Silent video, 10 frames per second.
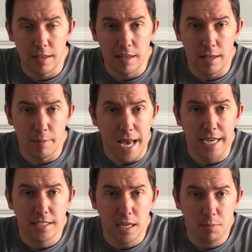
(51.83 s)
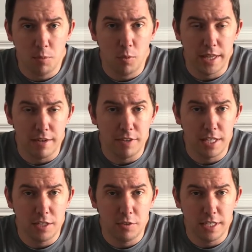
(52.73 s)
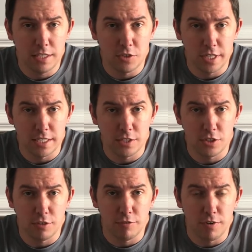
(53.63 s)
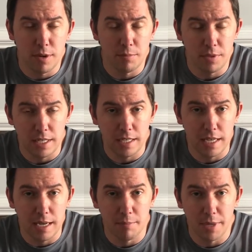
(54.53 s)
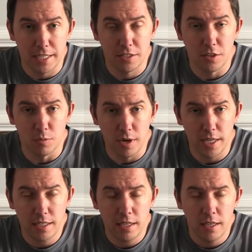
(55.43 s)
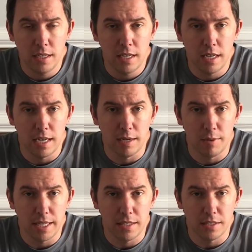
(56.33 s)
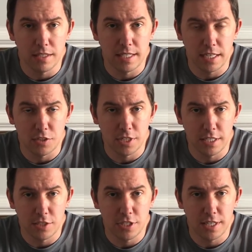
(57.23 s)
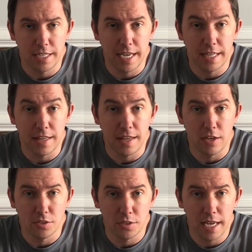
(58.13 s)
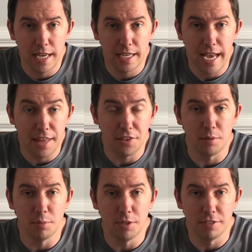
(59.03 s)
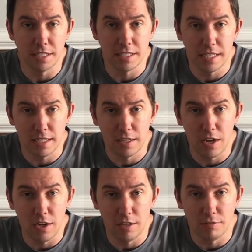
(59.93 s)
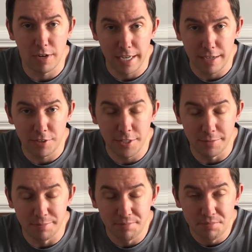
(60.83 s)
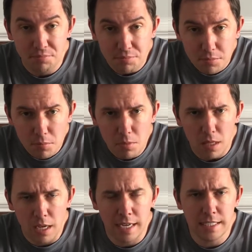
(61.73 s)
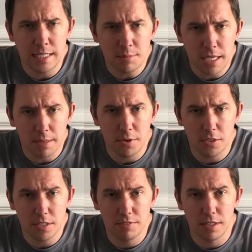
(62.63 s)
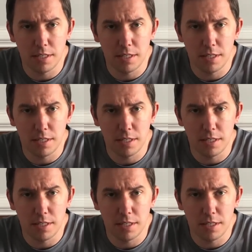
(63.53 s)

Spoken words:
bags up with everything you need to transition from the bike to the run. Right there at the second transition area, and then they also had athlete briefings there on Friday afternoon. It seems like most of the